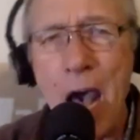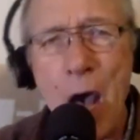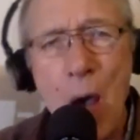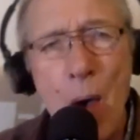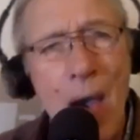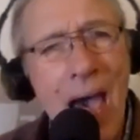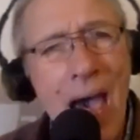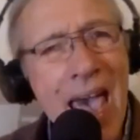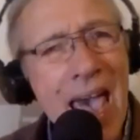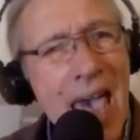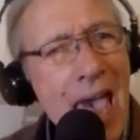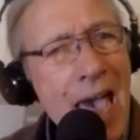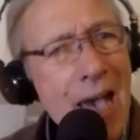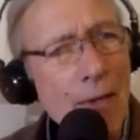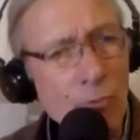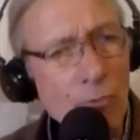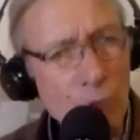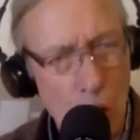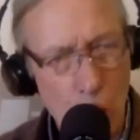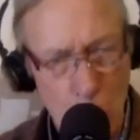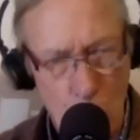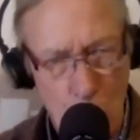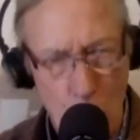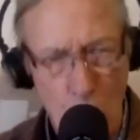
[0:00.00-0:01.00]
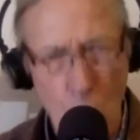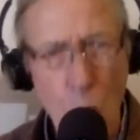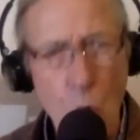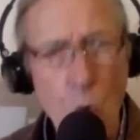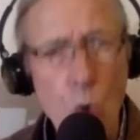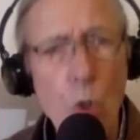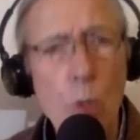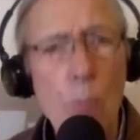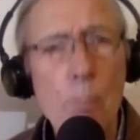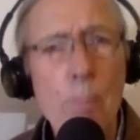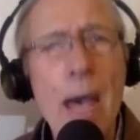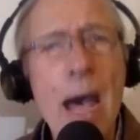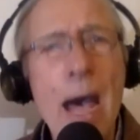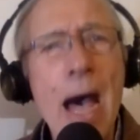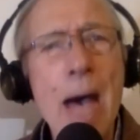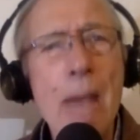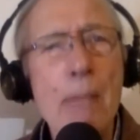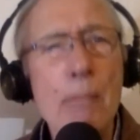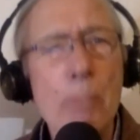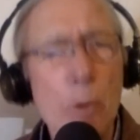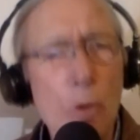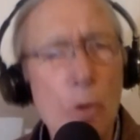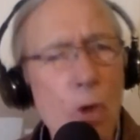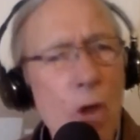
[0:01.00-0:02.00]
I have to hold my
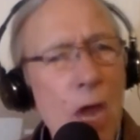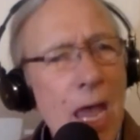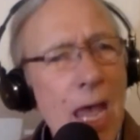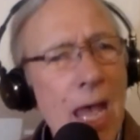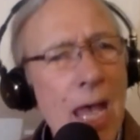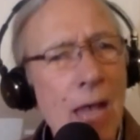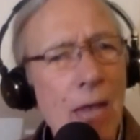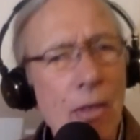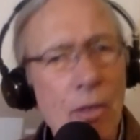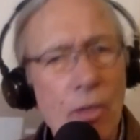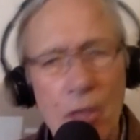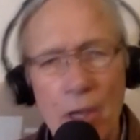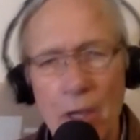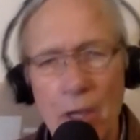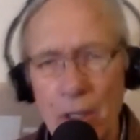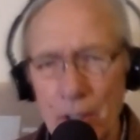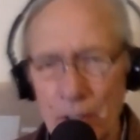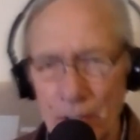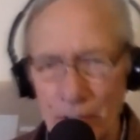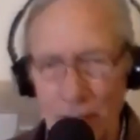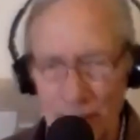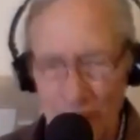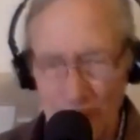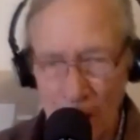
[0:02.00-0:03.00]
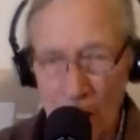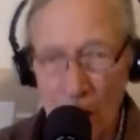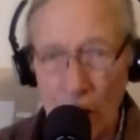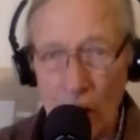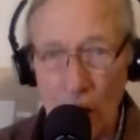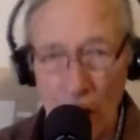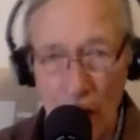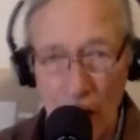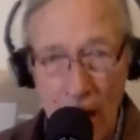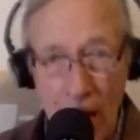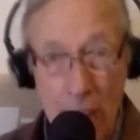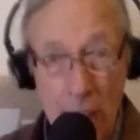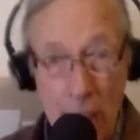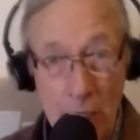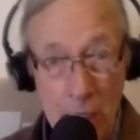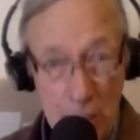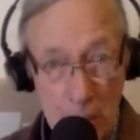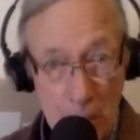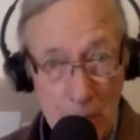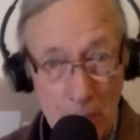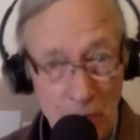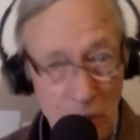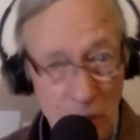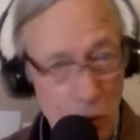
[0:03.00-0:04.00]
breath like
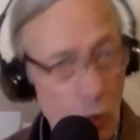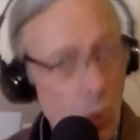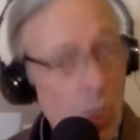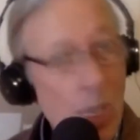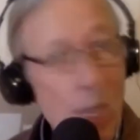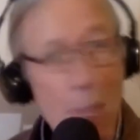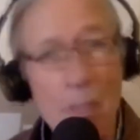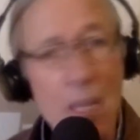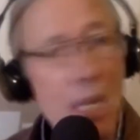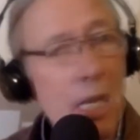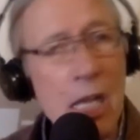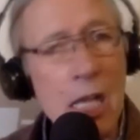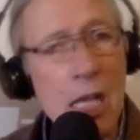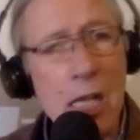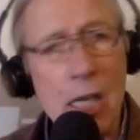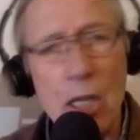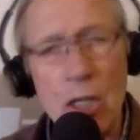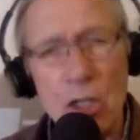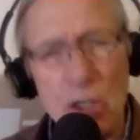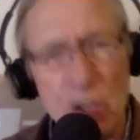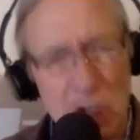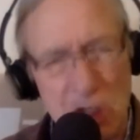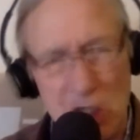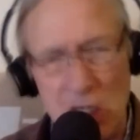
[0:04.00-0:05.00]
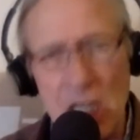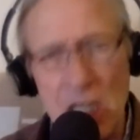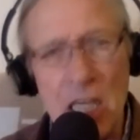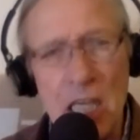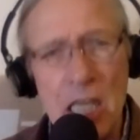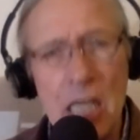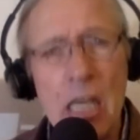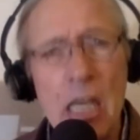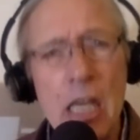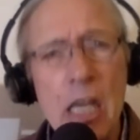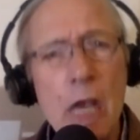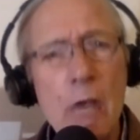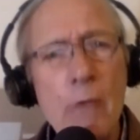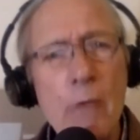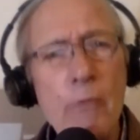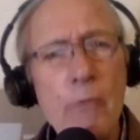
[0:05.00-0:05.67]
I'm swimming in a sea of